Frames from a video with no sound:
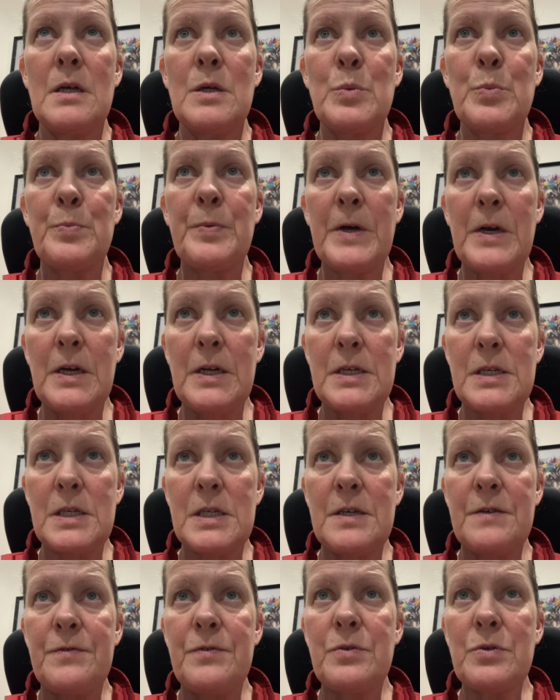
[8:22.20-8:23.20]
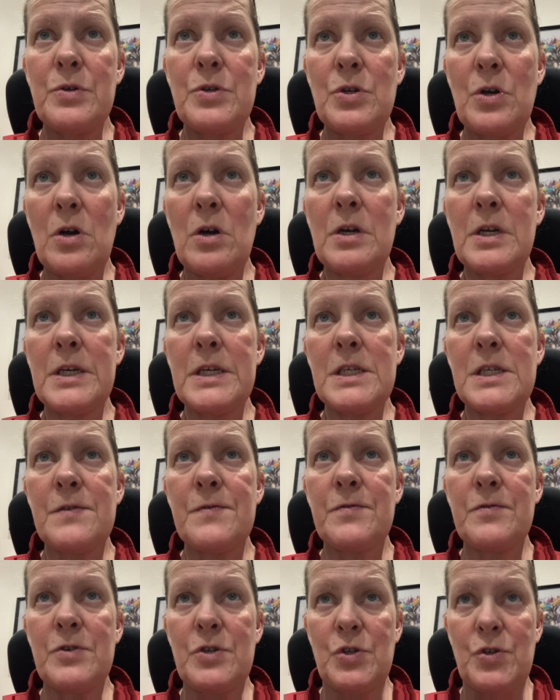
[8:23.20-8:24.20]
But if your dog is
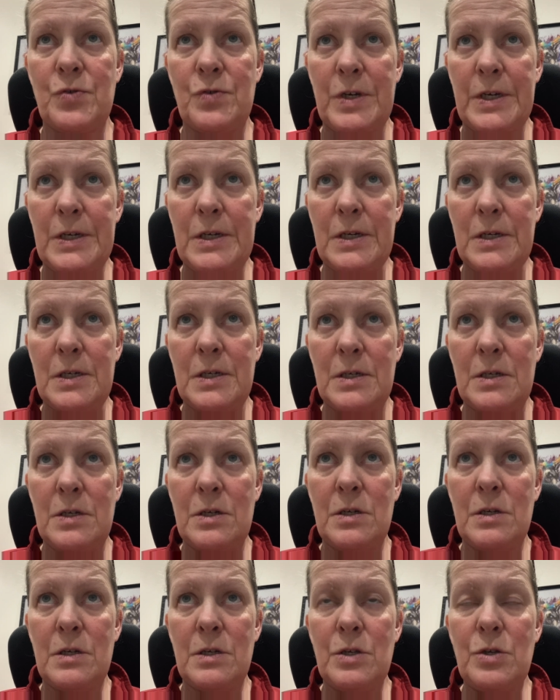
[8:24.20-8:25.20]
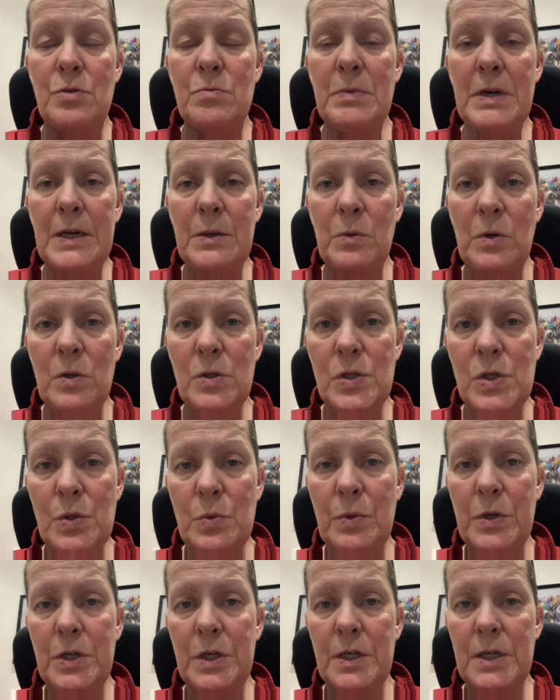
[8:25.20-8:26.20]
frustrated, you might also
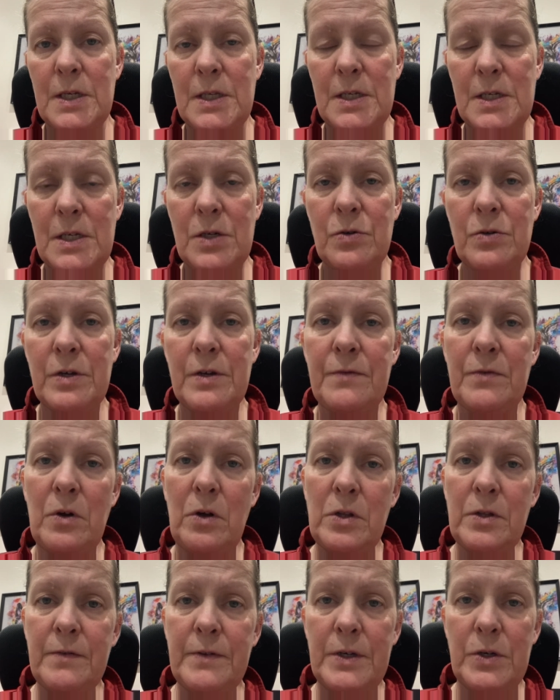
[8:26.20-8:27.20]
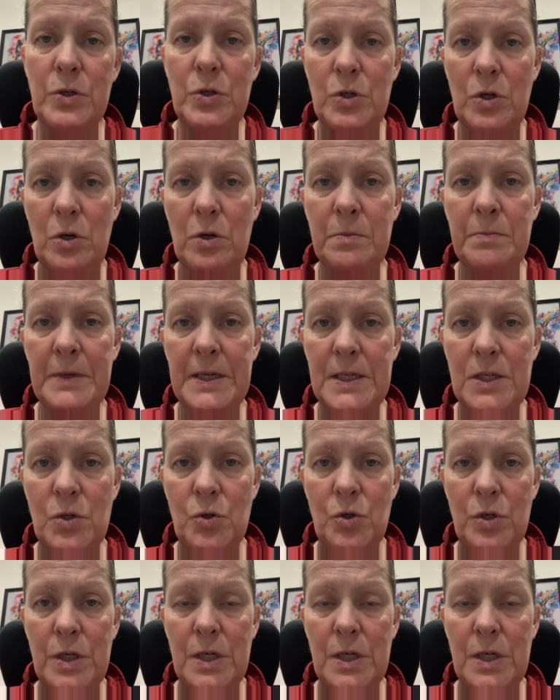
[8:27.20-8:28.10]
want to consider if all of their dog needs are